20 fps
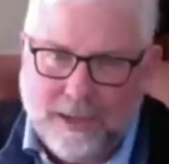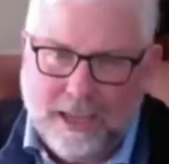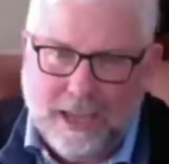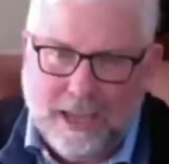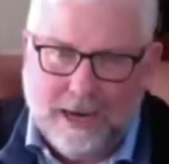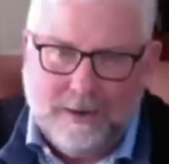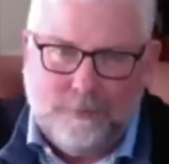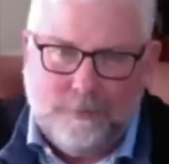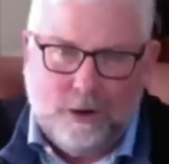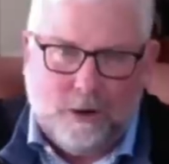
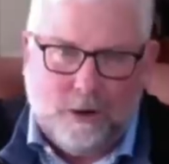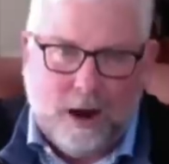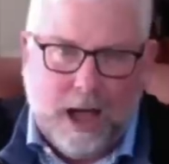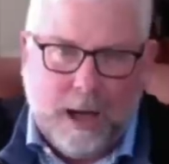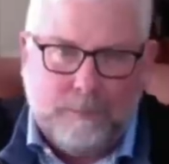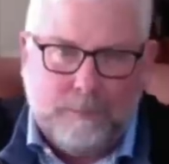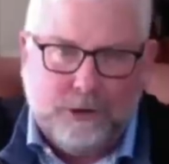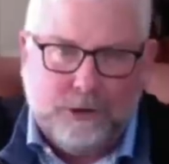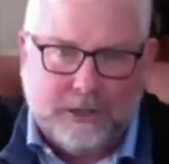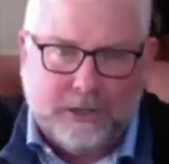And if your
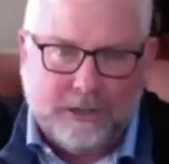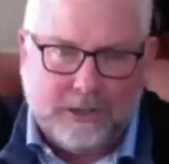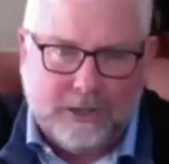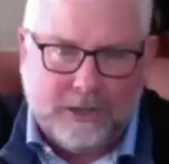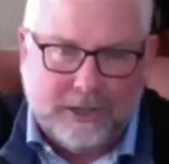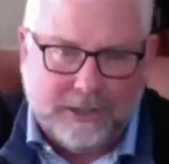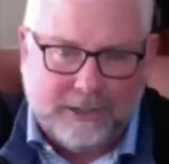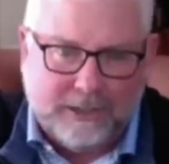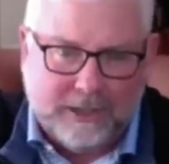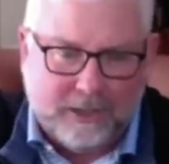options
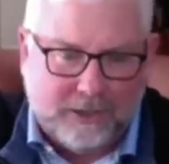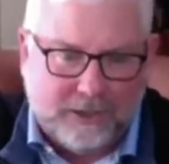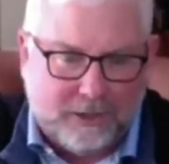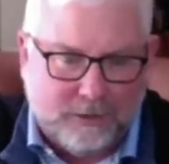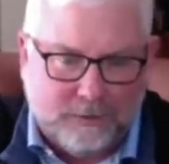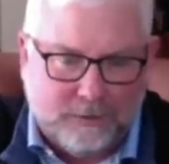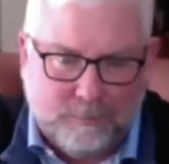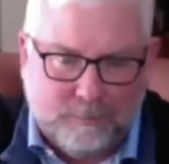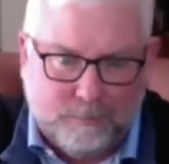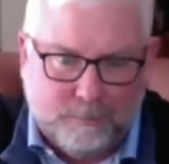consist
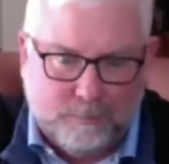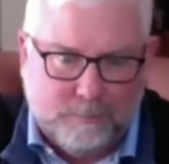of